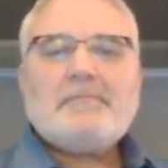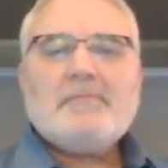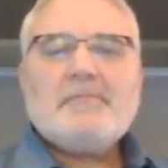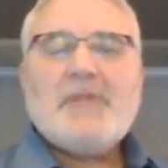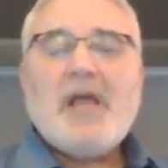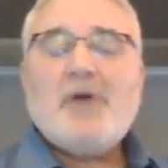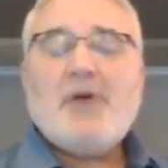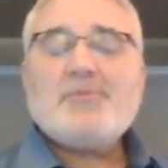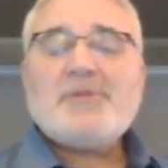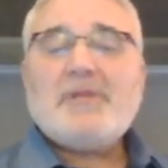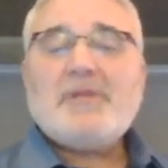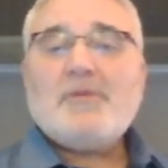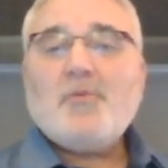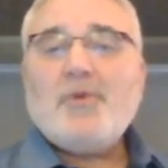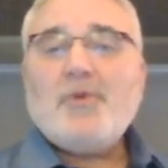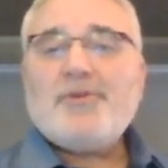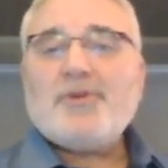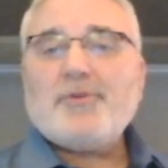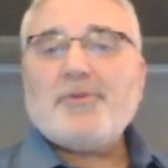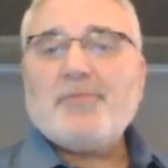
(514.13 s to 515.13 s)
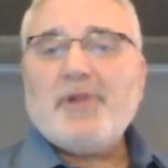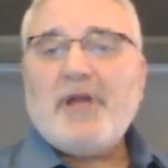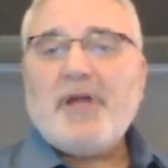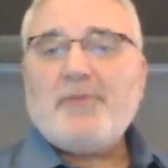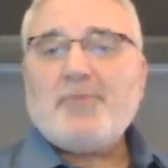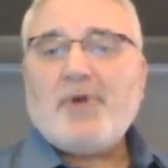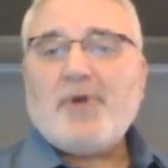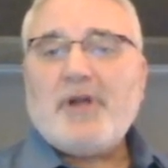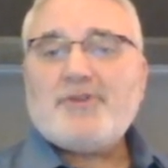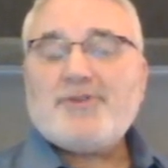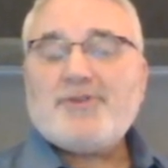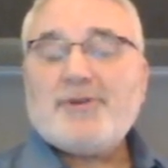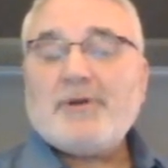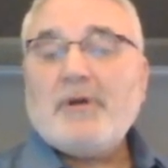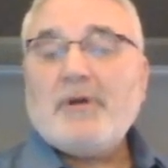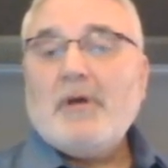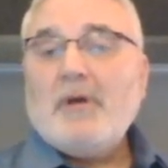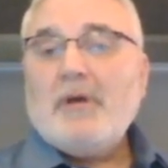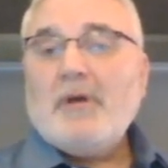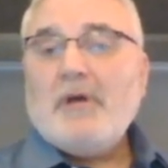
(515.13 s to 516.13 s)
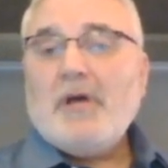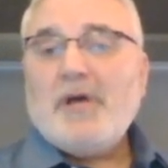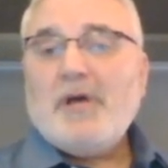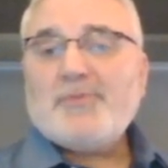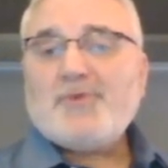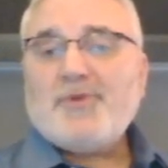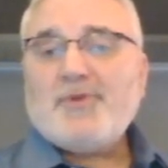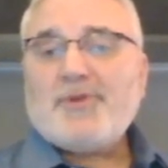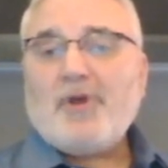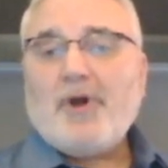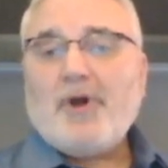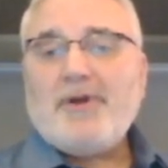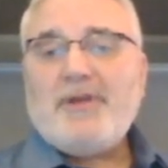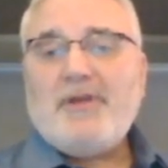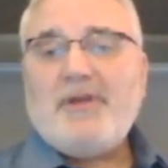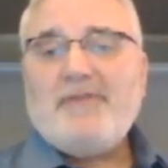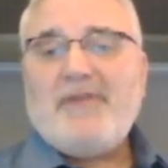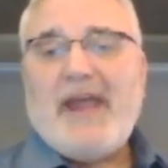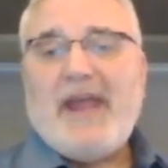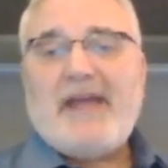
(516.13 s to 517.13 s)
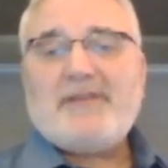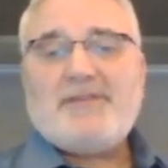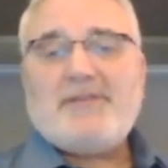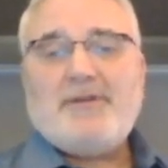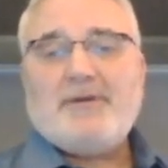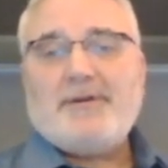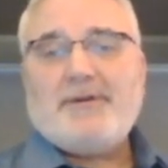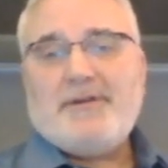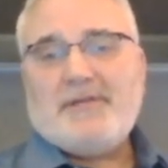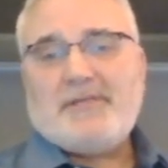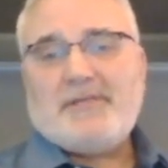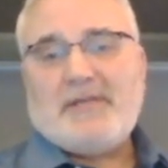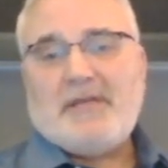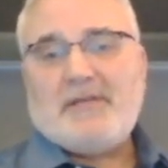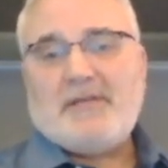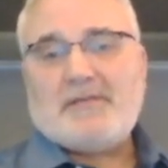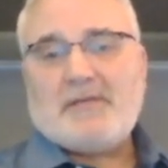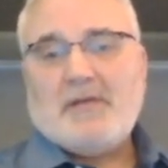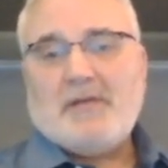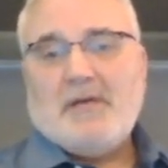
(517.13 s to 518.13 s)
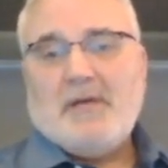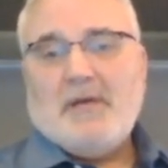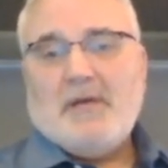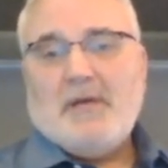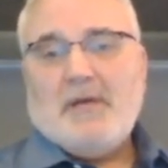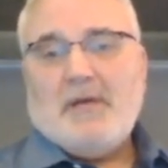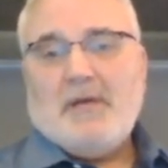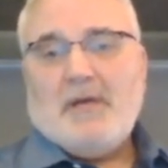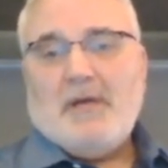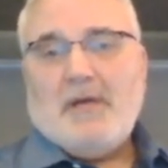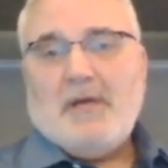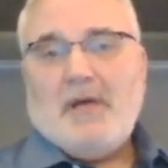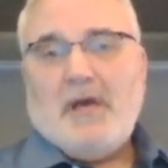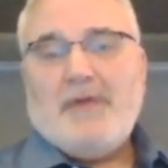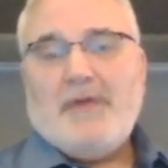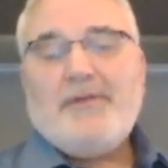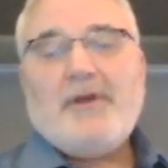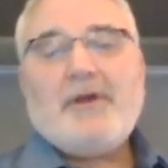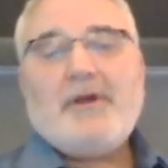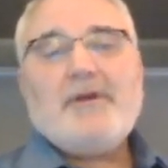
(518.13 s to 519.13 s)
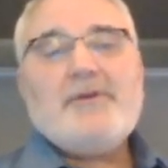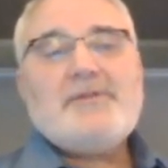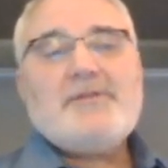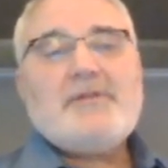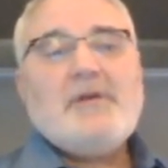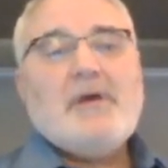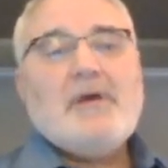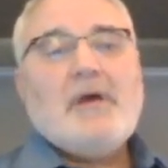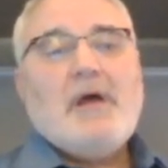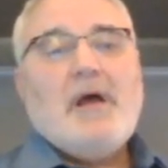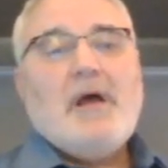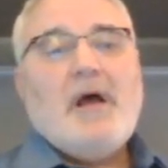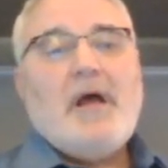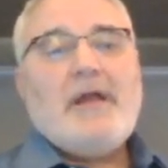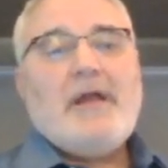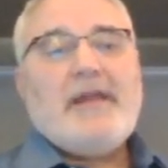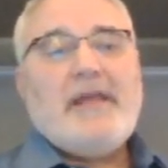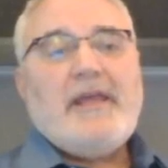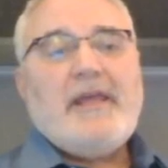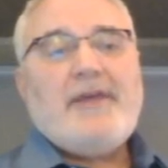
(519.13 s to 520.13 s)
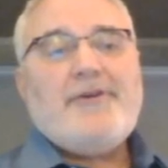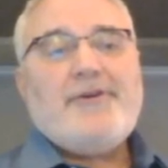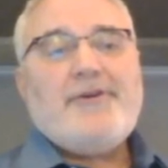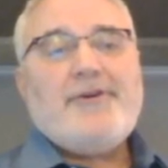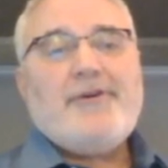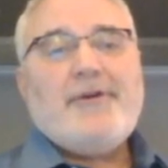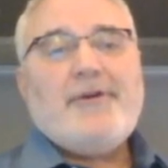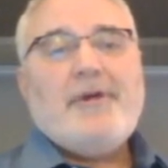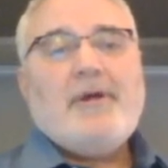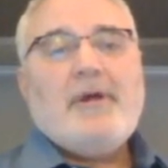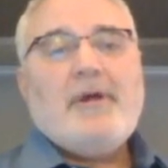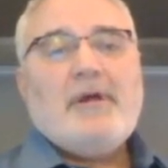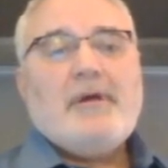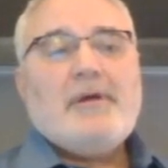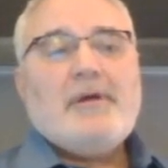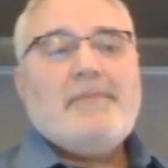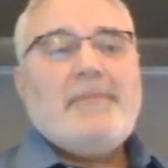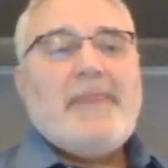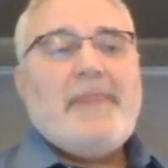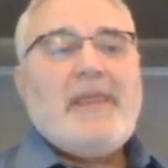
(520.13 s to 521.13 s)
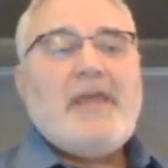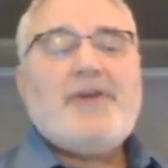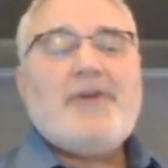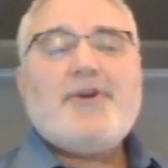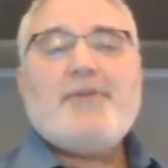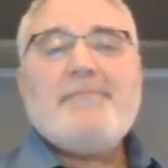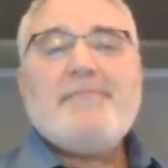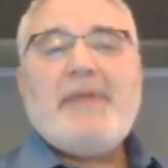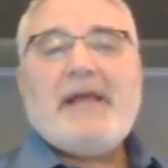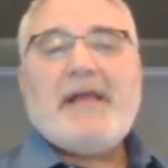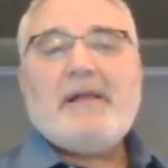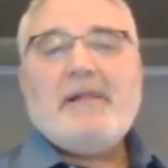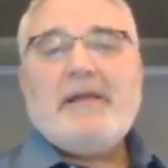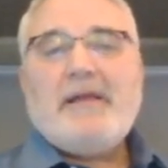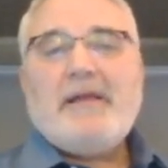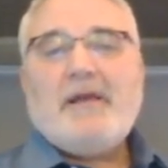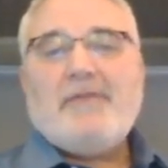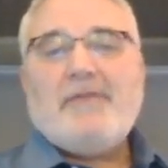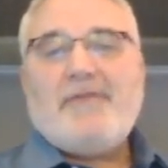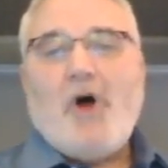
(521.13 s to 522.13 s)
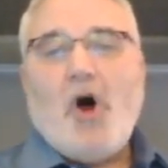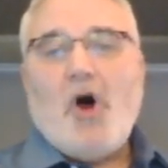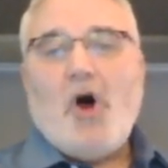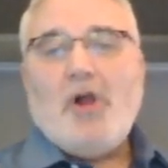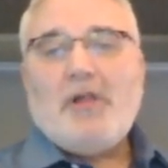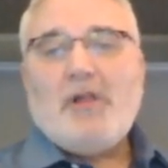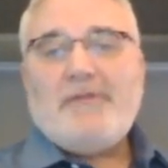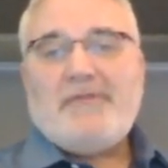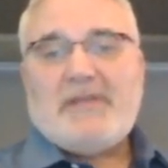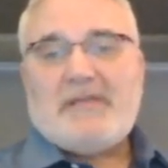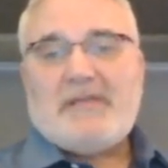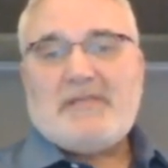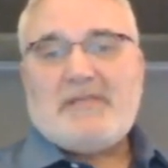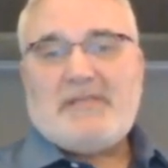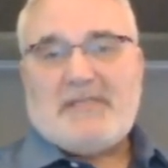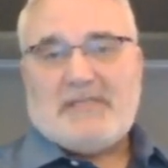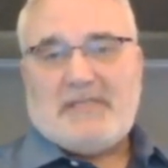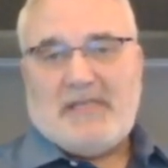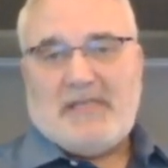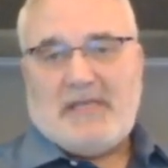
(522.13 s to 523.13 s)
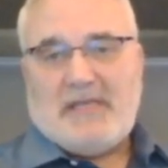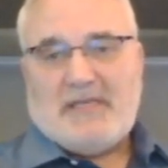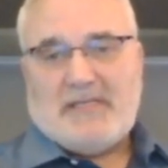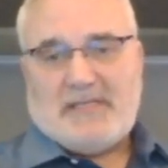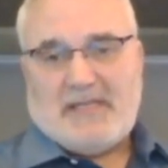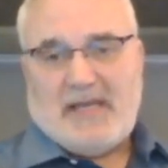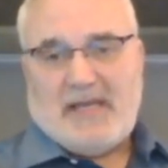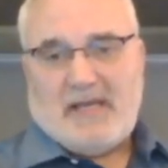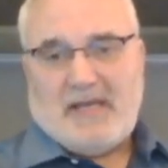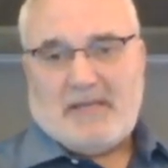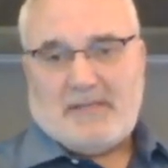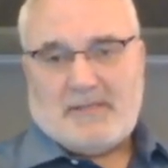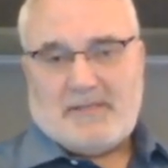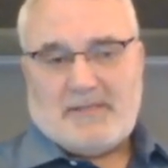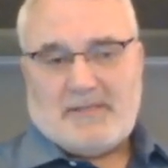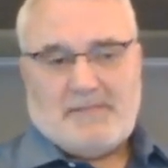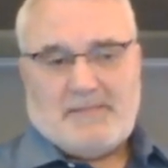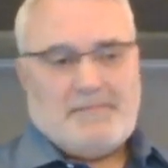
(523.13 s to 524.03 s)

helps with your blood pressure, helps with cardiovascular disease. And there's an intermingling of all of these disease states.